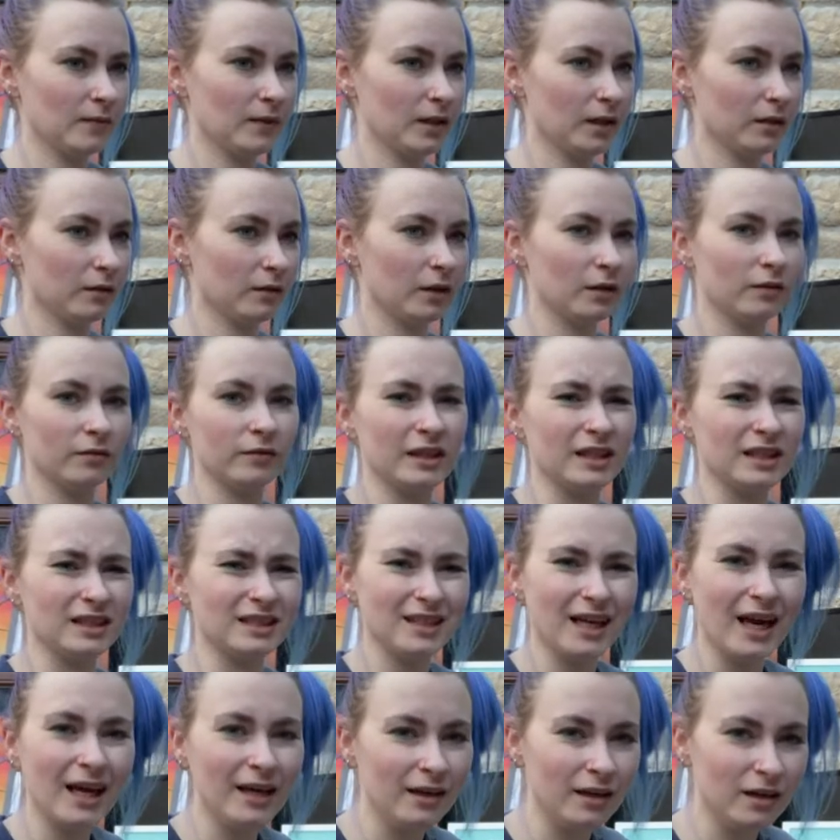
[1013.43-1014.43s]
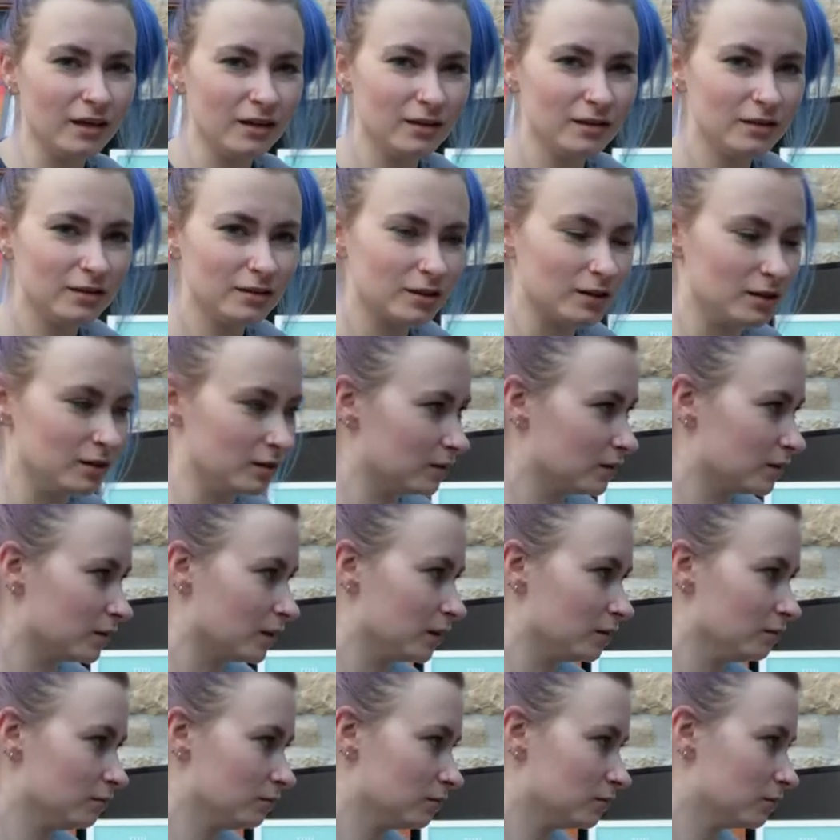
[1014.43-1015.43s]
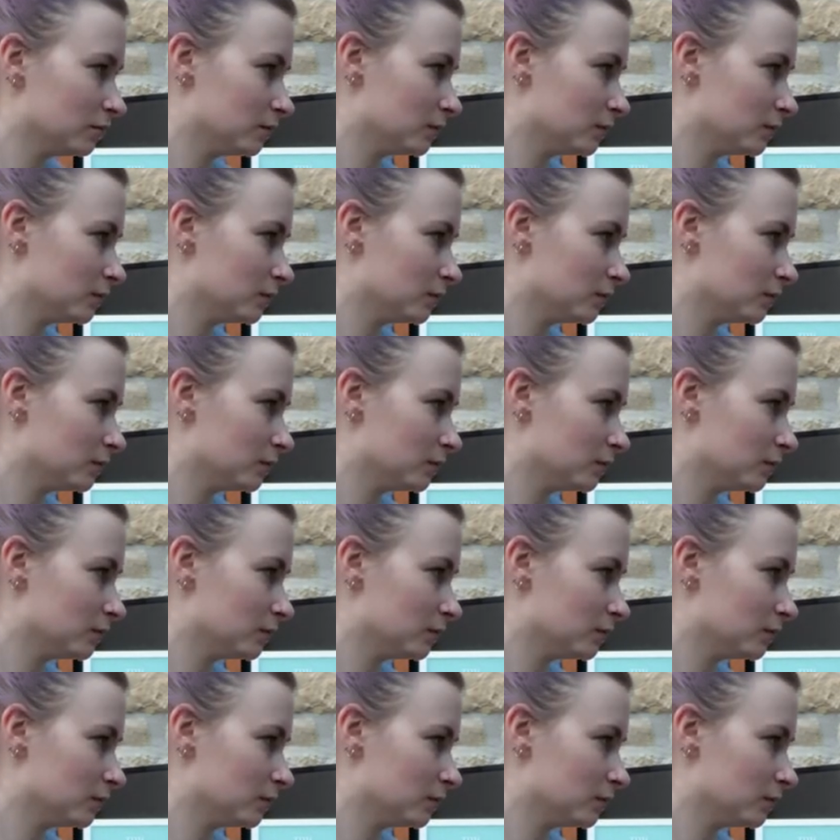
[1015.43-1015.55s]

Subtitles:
I think I've had a tenner since then,